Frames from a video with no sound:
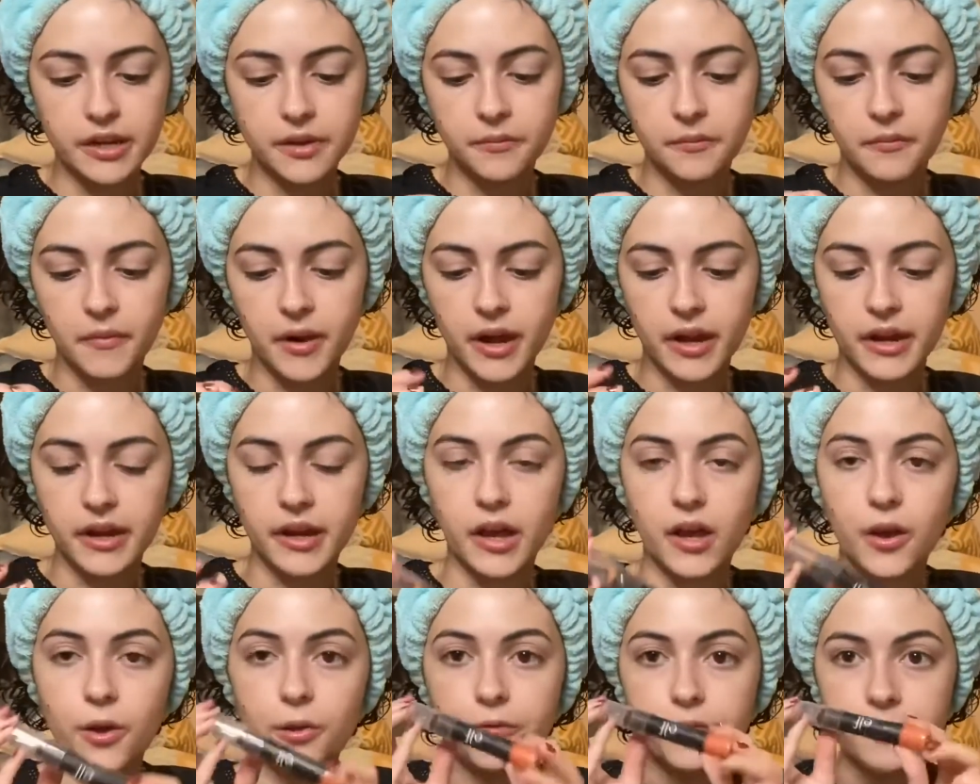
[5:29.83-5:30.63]
my e
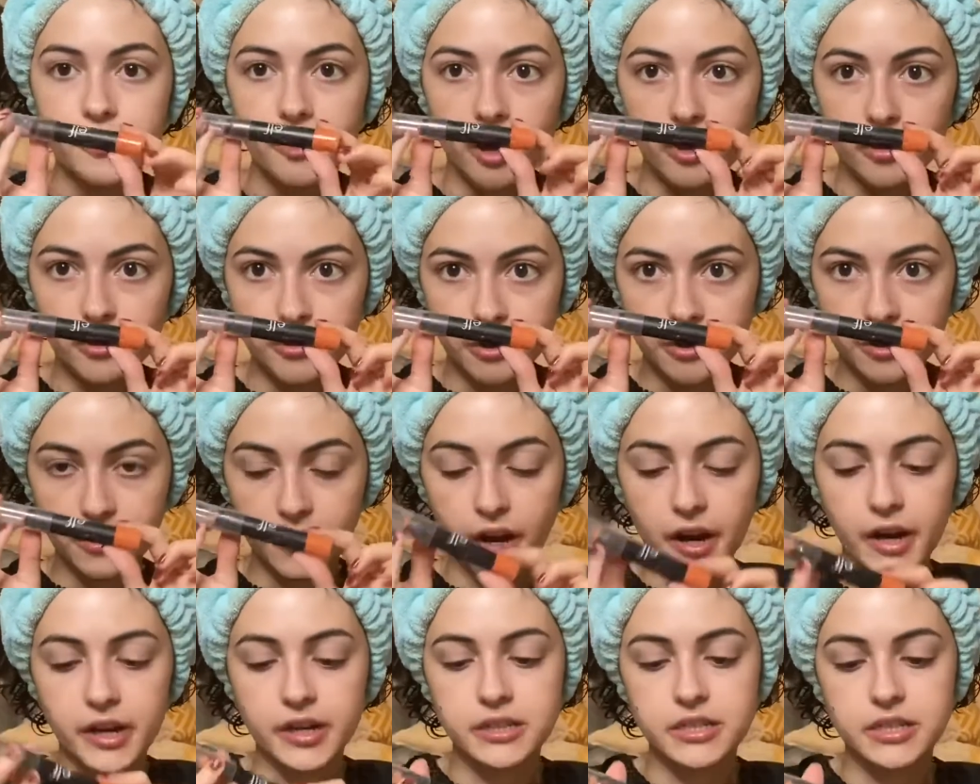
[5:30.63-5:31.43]
l f color
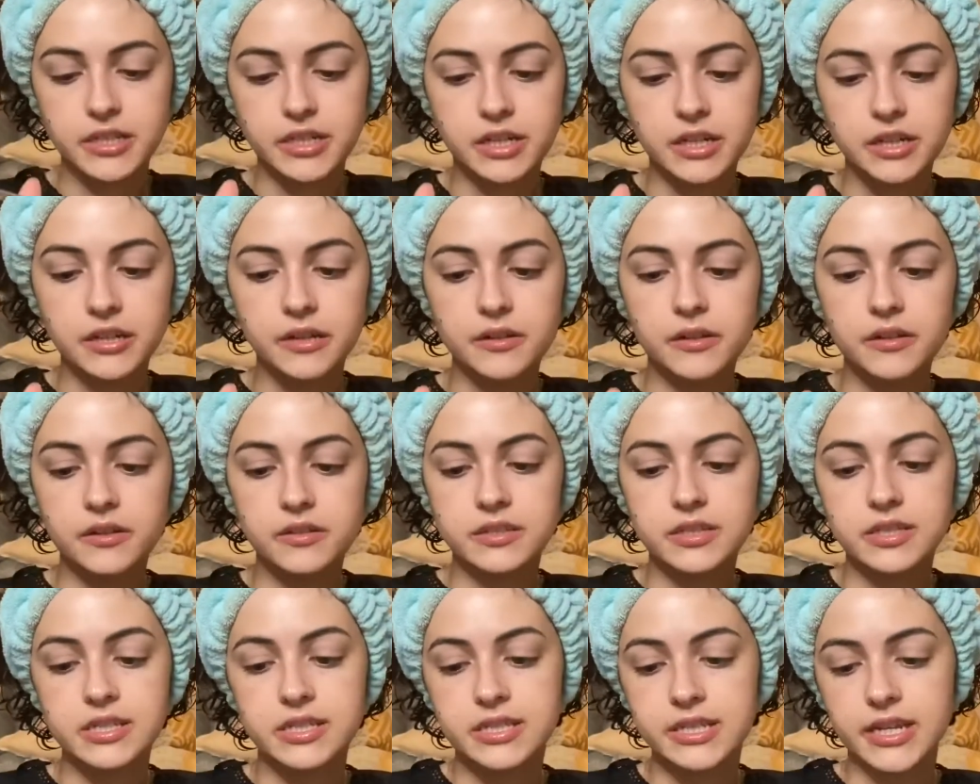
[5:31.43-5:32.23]
correcting
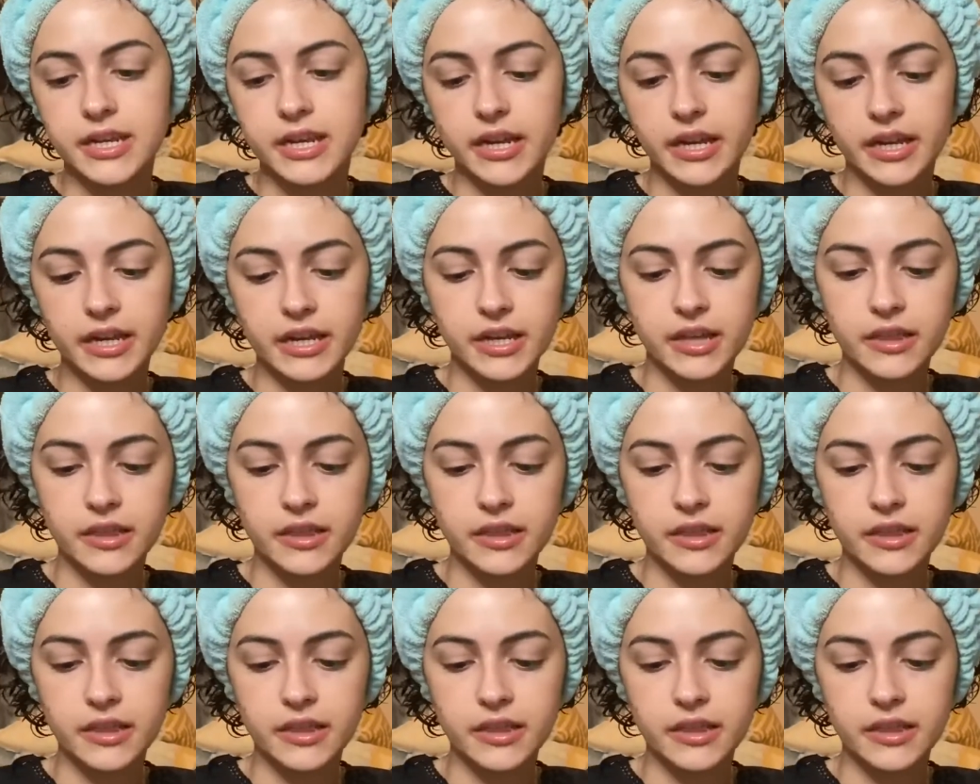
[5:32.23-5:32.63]
stick.